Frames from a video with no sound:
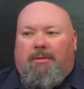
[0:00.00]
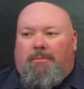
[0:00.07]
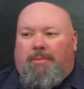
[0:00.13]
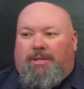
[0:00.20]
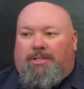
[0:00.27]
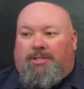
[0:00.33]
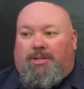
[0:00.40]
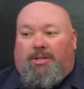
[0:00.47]

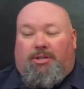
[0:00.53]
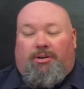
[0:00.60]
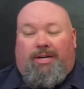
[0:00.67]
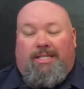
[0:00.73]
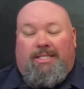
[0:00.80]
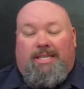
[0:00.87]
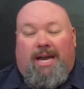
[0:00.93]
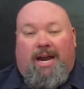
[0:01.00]
Mr.
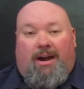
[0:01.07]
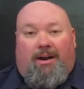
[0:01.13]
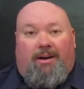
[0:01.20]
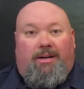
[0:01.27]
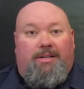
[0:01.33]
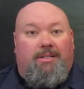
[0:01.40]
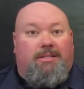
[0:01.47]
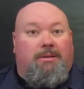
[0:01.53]
Chris
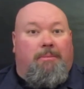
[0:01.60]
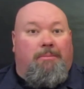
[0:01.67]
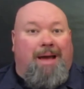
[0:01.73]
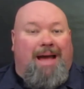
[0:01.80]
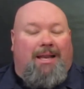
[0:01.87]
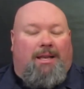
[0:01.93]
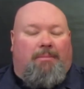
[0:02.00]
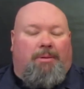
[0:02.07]
Harris,
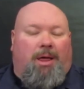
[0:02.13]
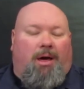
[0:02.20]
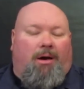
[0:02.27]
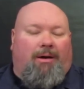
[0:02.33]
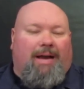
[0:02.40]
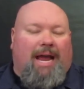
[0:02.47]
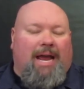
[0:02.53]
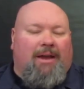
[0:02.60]
Matt
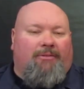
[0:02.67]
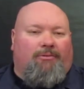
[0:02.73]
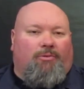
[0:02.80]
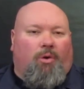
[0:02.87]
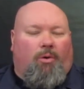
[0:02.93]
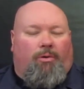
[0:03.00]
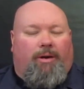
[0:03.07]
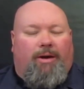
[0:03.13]
LeBlanc, and
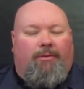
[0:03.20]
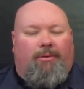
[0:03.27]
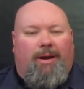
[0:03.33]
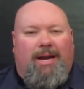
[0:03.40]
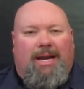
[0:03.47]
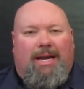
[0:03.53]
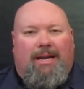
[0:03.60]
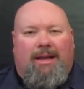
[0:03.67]
Rory
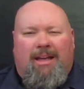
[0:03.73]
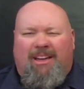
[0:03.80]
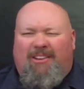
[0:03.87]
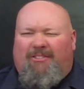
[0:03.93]
Reid.